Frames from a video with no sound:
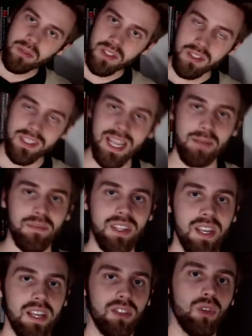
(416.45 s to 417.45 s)
it's
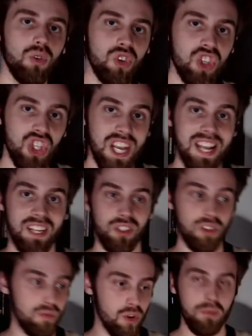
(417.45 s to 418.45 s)
tempting to change
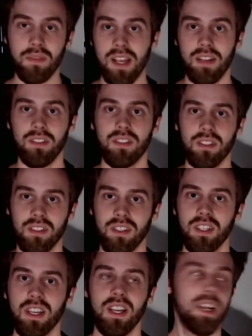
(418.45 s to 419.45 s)
the verb tense.
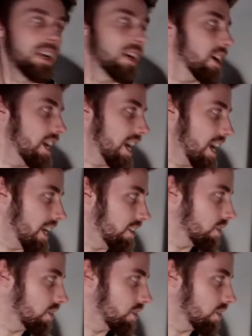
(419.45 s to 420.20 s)
And